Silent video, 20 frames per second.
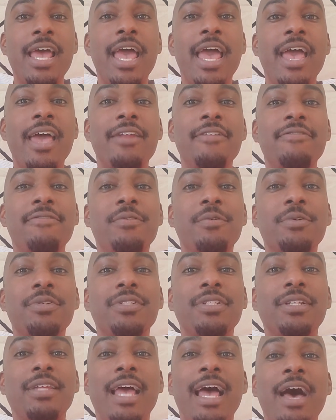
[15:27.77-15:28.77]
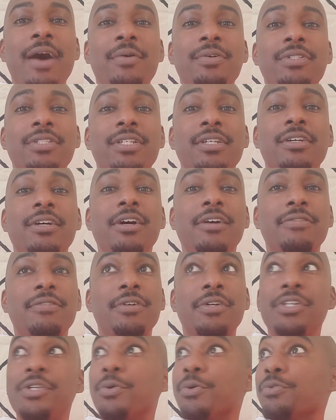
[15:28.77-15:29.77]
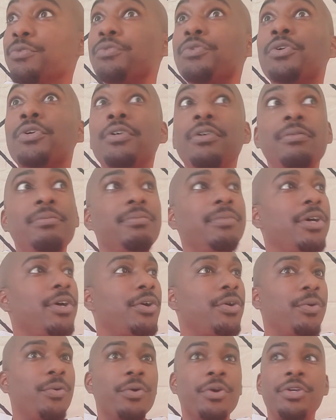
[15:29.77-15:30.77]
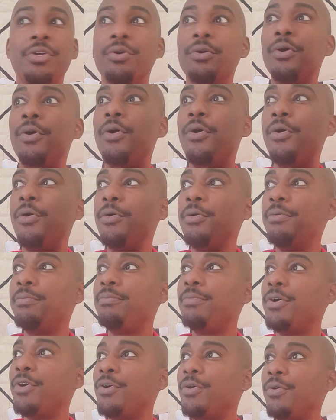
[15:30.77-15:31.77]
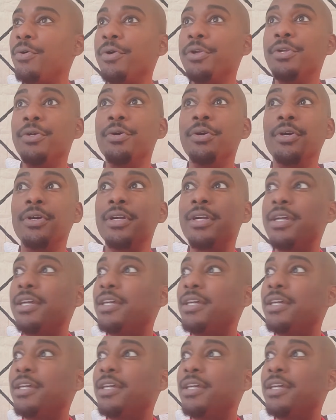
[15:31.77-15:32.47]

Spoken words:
and force it out to cover your room or your home or your